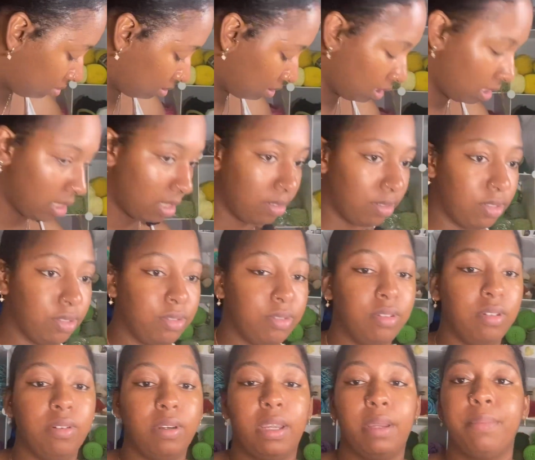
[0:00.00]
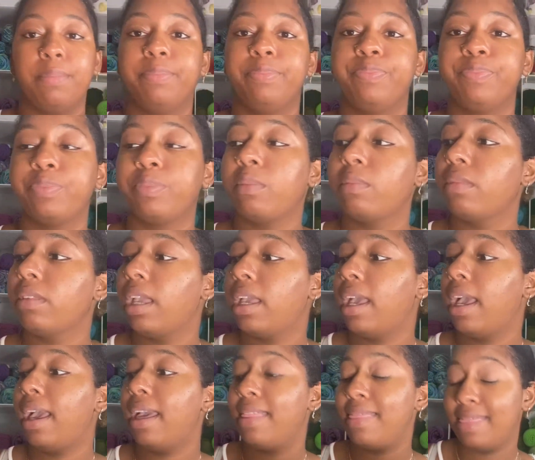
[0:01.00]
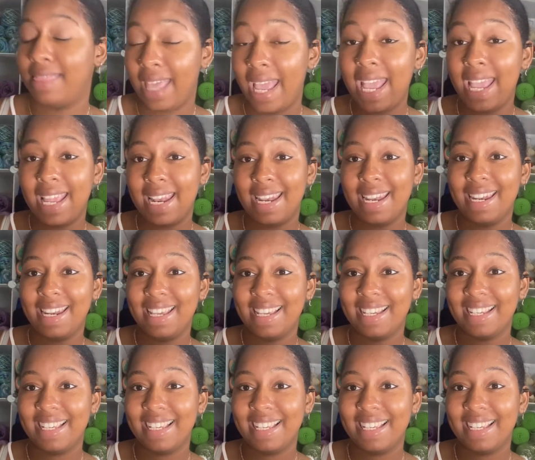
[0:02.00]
I don't know, okay. And then